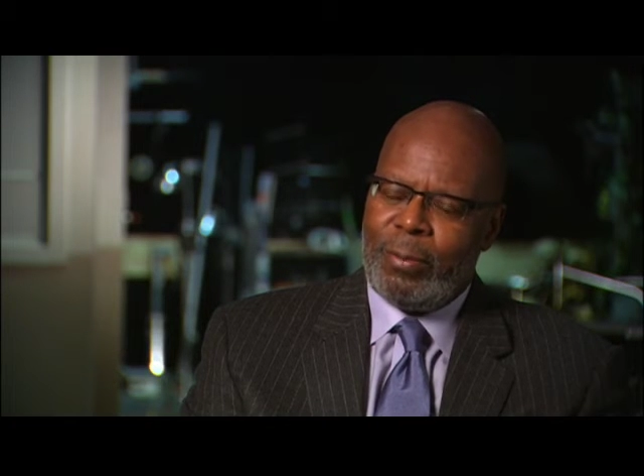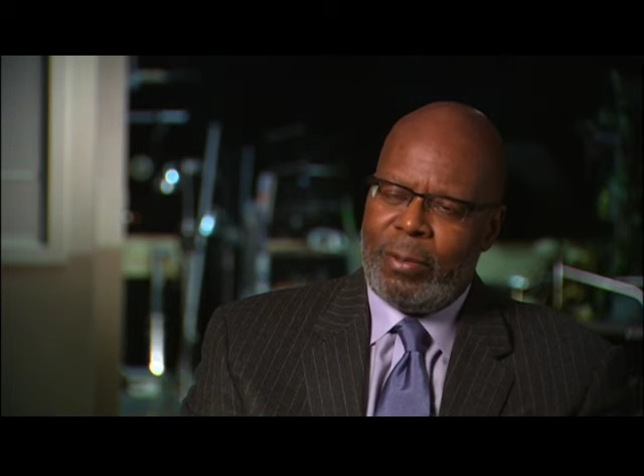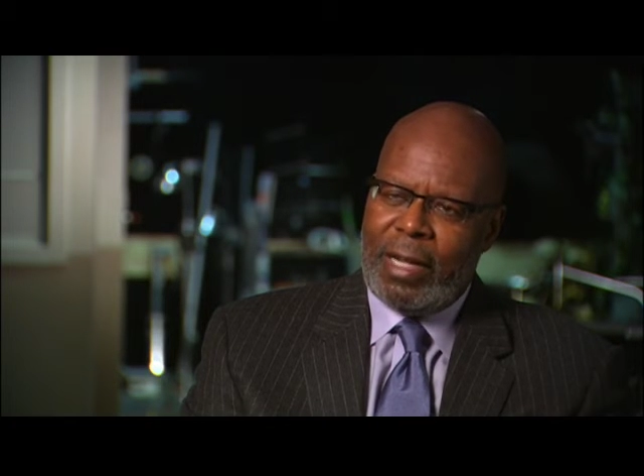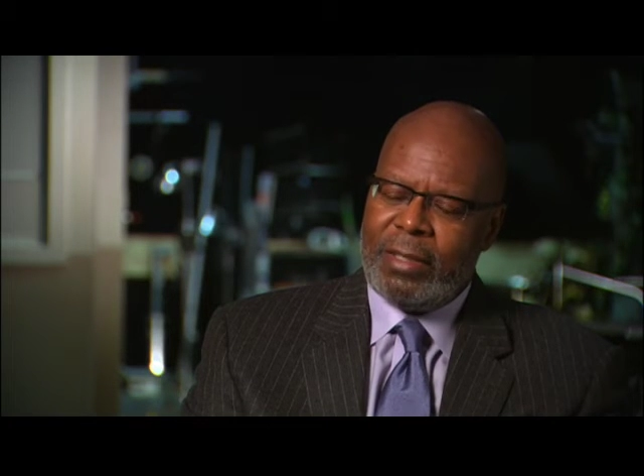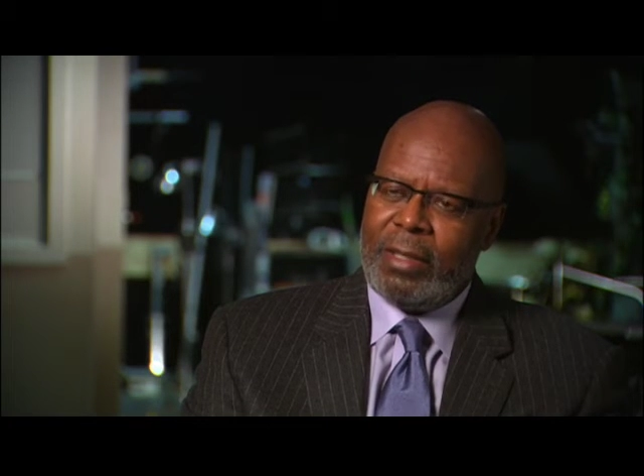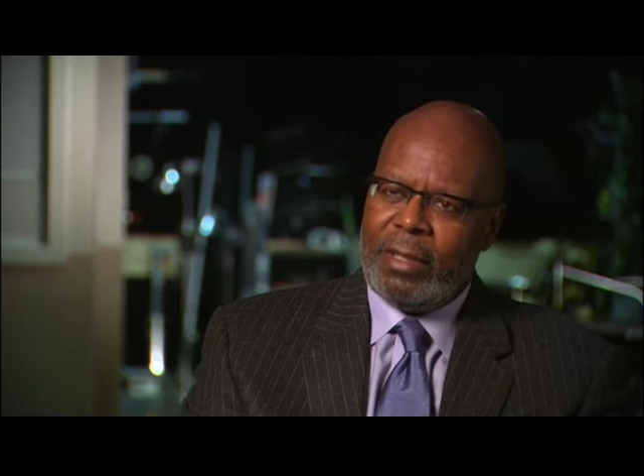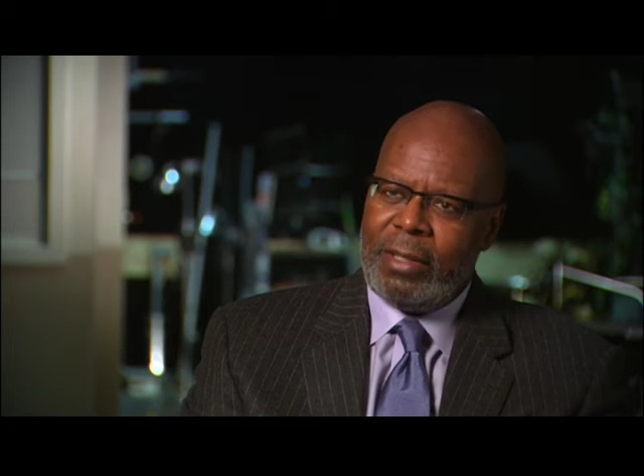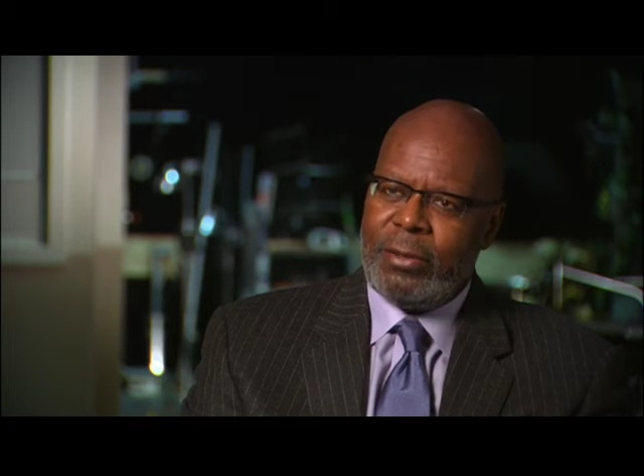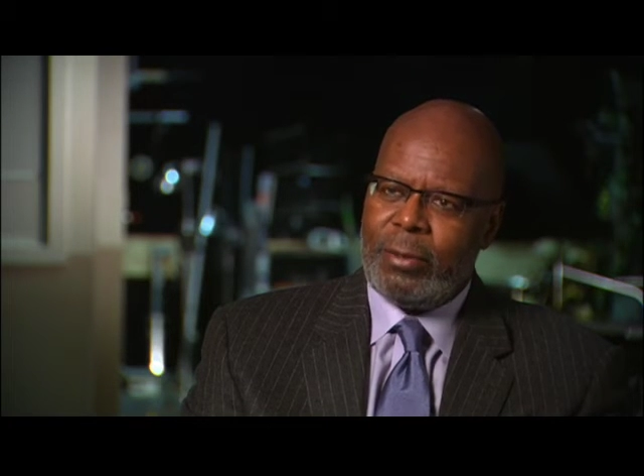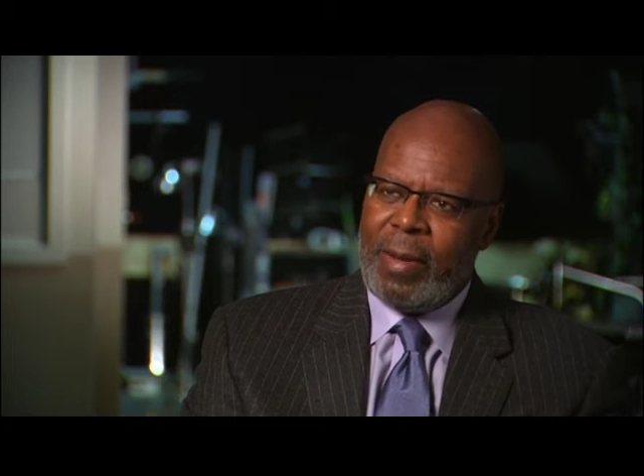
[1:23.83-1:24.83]
Watching
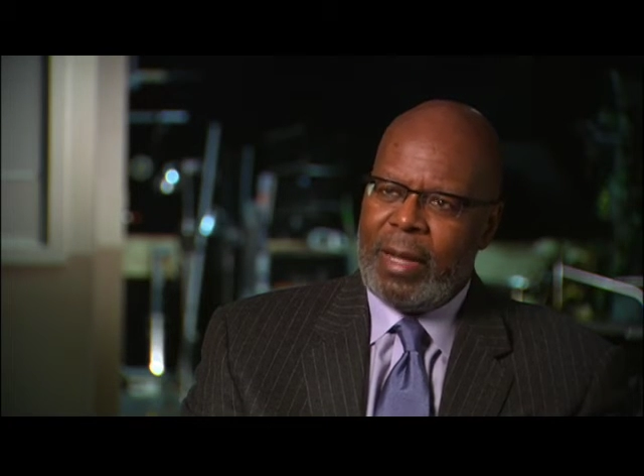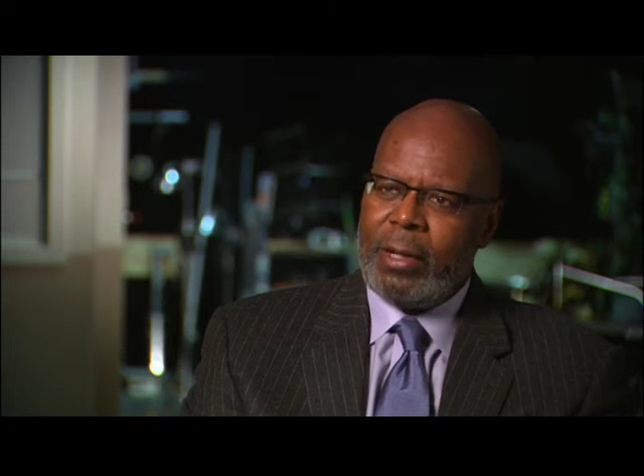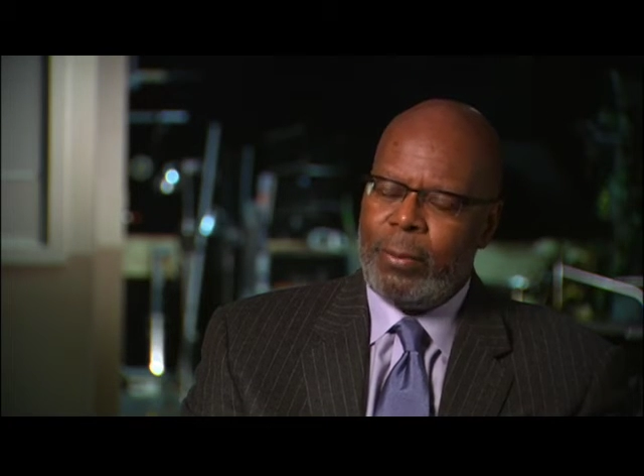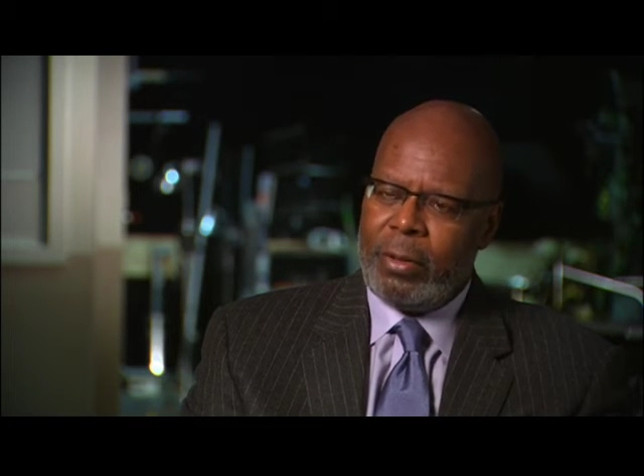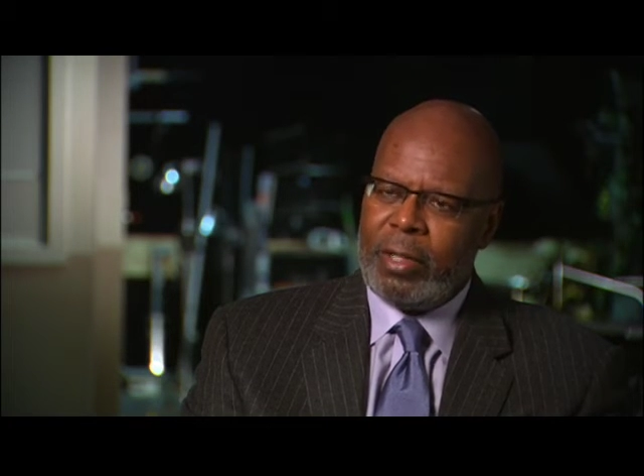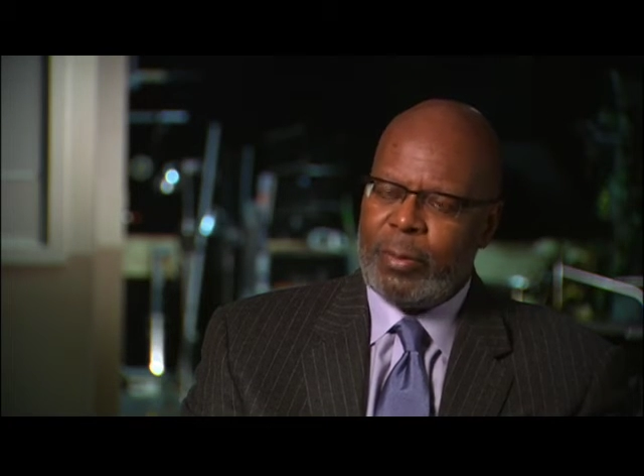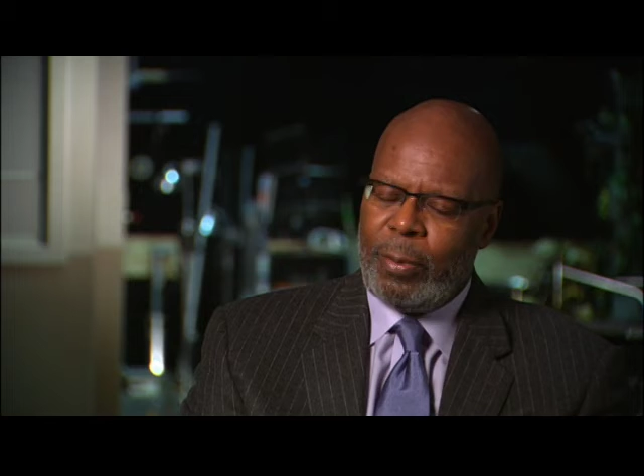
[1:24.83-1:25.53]
his dramatic work and